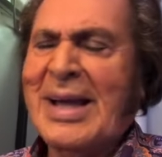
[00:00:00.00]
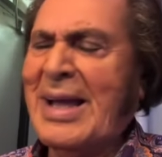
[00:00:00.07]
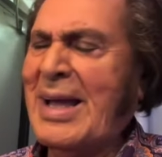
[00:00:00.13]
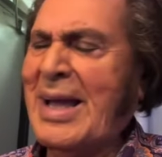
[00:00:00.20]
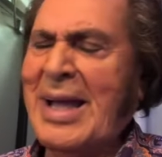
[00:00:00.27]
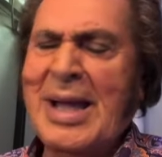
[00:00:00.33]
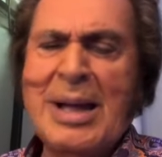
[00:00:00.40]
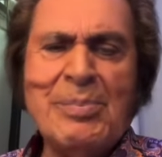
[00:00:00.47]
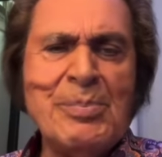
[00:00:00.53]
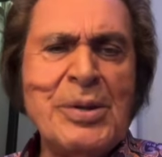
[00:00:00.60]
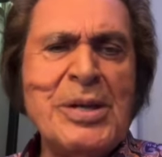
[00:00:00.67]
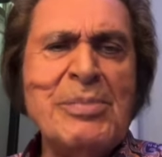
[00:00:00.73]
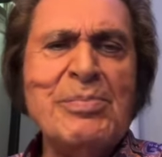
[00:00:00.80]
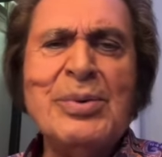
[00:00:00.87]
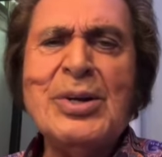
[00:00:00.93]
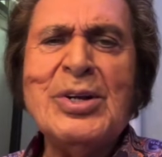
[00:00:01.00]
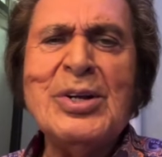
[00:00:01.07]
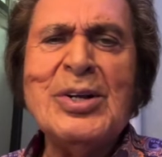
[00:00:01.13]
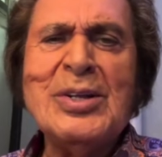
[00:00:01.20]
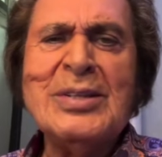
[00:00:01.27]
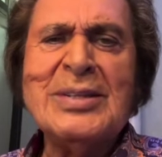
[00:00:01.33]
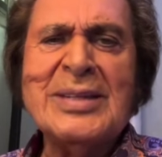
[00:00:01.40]
A happy
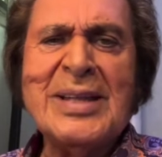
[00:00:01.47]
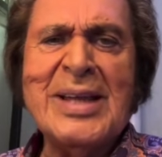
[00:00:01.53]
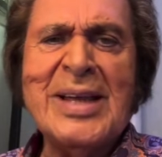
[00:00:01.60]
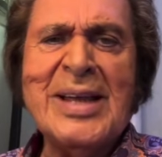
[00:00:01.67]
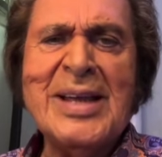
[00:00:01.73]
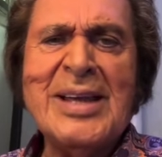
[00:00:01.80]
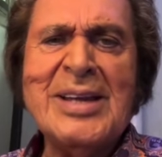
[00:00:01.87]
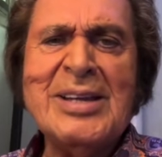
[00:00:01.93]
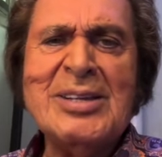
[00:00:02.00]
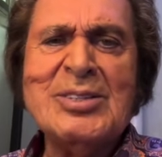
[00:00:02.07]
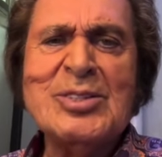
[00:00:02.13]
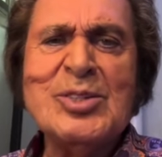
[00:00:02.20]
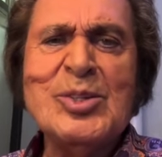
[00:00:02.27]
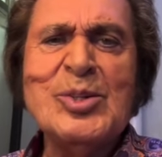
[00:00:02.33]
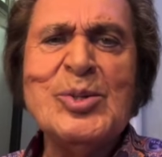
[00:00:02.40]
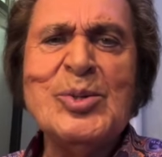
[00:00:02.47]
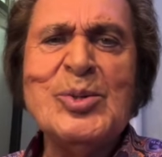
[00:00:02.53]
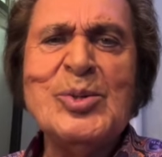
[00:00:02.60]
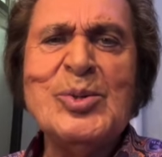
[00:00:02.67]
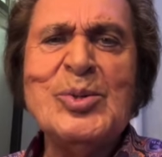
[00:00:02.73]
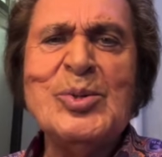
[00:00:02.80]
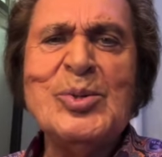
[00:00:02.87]
birthday
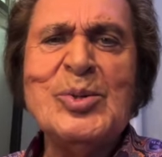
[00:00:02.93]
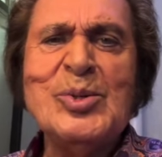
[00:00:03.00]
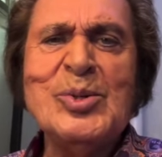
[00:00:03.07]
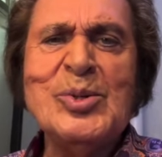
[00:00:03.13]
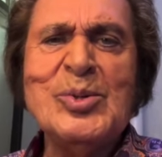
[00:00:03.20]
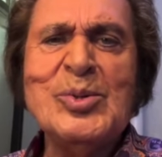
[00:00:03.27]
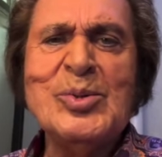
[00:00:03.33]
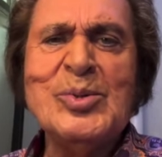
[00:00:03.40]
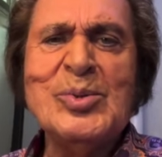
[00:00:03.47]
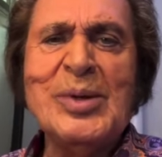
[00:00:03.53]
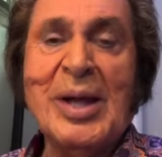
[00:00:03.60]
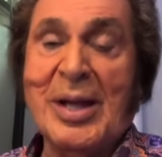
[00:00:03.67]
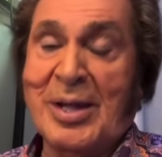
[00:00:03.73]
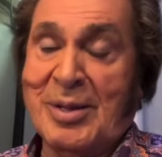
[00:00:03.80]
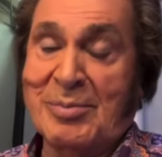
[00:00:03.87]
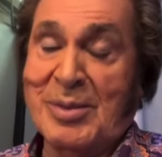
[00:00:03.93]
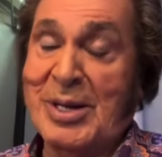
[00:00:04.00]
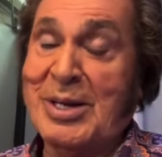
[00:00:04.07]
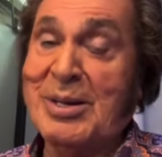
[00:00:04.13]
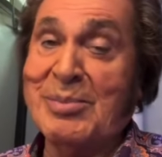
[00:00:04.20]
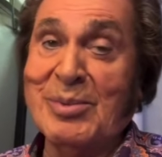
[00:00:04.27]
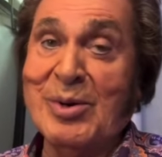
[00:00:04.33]
to you and
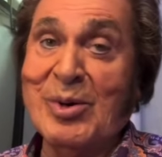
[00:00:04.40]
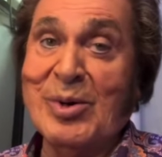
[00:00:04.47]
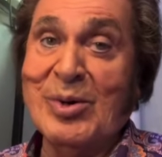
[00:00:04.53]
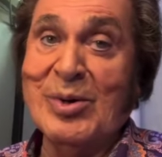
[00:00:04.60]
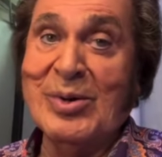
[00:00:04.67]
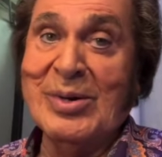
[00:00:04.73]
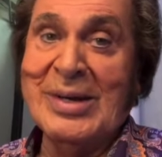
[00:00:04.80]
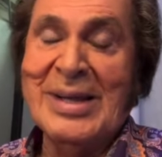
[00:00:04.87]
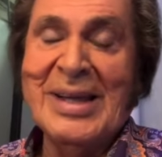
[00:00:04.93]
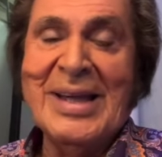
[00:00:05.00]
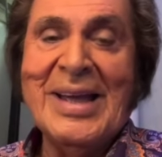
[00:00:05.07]
many more.